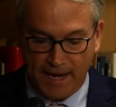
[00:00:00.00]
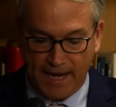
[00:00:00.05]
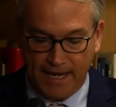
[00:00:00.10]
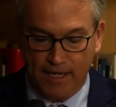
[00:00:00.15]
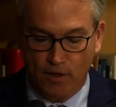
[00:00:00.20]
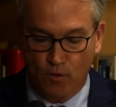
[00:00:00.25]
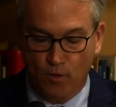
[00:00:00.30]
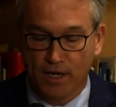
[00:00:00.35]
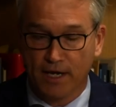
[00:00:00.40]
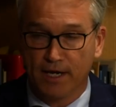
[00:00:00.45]

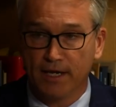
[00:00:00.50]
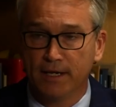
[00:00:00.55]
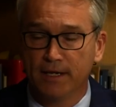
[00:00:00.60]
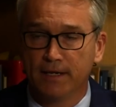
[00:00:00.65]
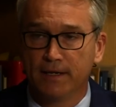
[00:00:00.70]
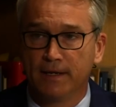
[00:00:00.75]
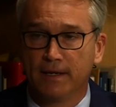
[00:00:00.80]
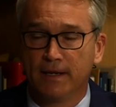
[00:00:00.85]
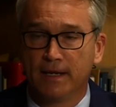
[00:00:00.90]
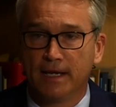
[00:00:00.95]
anywhere
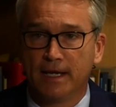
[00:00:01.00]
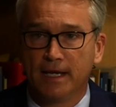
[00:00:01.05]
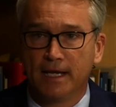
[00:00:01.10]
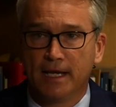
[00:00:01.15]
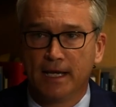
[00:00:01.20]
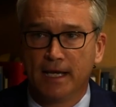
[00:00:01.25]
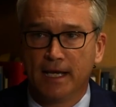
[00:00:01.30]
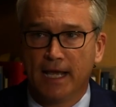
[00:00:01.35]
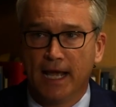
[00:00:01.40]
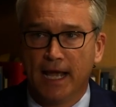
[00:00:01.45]

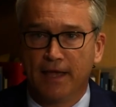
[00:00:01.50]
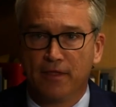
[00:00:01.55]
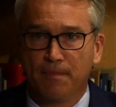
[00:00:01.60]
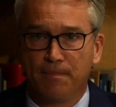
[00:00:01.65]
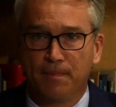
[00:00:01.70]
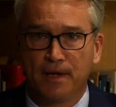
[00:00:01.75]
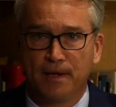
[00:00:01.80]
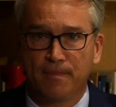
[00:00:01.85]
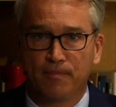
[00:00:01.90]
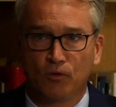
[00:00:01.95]
and the
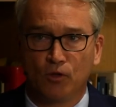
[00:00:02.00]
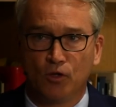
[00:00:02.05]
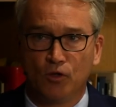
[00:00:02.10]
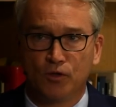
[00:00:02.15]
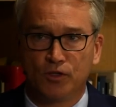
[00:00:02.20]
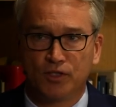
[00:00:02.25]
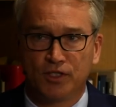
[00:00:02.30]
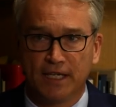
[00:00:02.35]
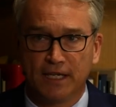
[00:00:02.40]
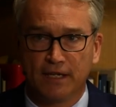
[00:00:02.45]
people who
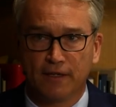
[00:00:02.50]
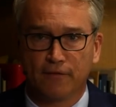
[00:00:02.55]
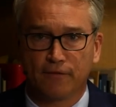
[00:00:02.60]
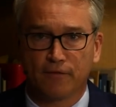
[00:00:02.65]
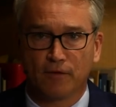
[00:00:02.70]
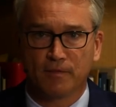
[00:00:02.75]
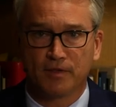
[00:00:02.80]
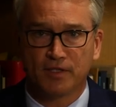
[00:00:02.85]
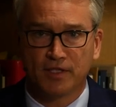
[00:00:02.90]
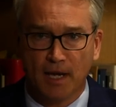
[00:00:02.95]
see it
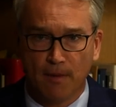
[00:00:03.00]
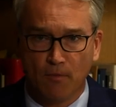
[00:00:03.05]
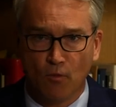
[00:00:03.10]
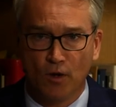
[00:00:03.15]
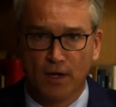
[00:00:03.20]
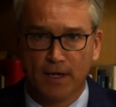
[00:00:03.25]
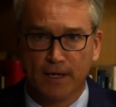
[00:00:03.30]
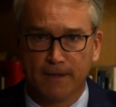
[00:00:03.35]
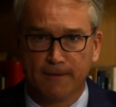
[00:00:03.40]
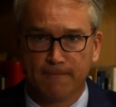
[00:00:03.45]
from
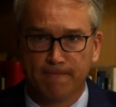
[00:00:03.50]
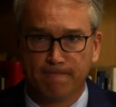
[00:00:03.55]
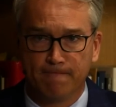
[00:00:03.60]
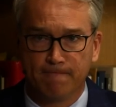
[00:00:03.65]
somewhere."